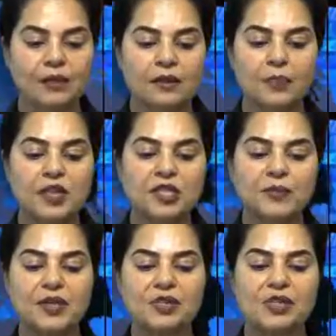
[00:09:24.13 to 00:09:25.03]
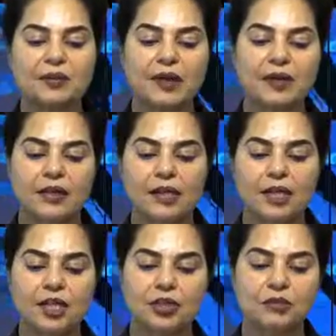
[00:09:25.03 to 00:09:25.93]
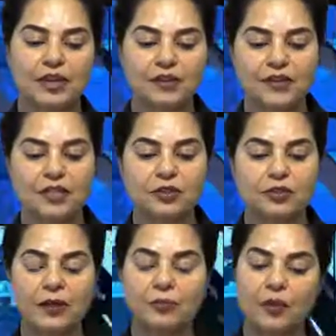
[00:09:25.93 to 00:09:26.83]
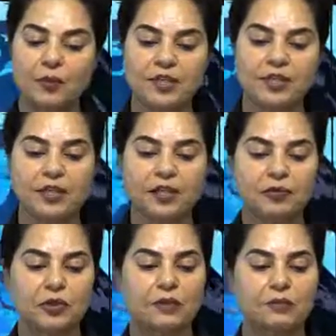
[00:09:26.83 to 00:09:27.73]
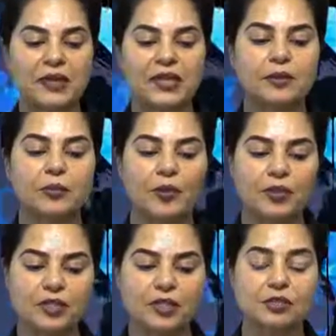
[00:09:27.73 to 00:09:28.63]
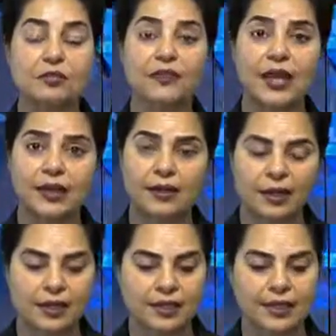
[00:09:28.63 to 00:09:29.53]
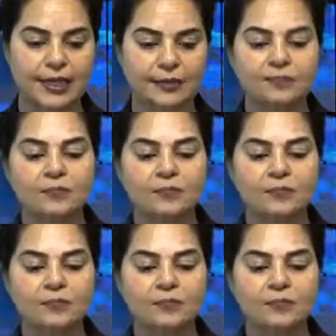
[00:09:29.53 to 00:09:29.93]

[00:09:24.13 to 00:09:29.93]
The BJP Sabha election manifesto had promised that it would complete the process of NRC